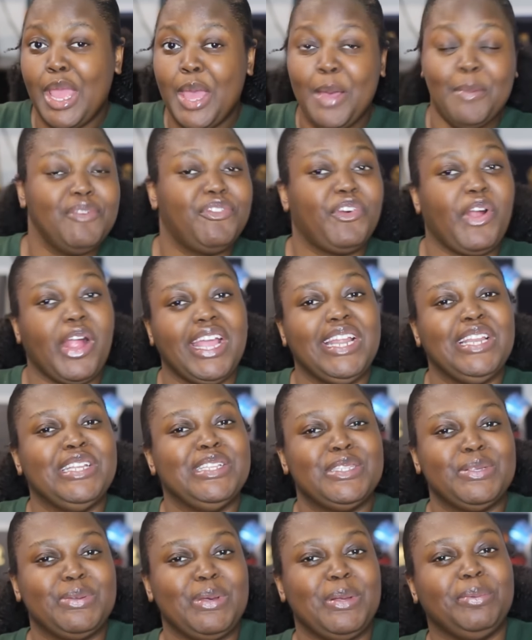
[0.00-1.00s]
Before I get
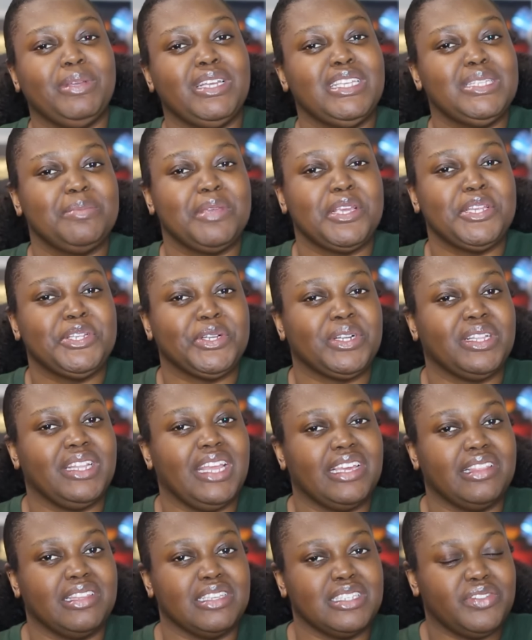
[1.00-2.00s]
into it, please make sure to
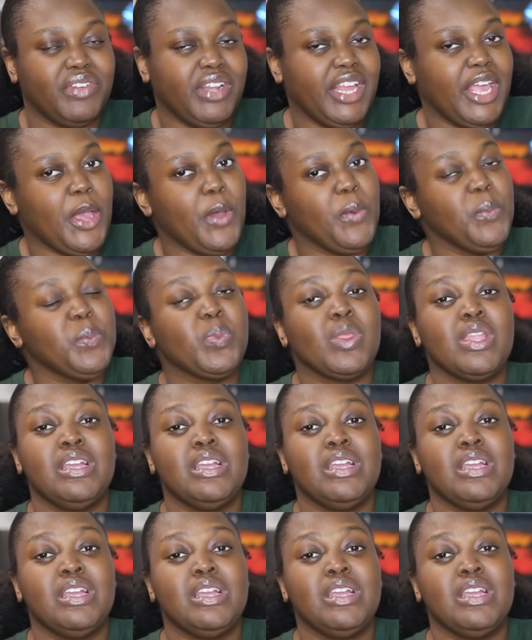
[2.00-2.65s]
like this video,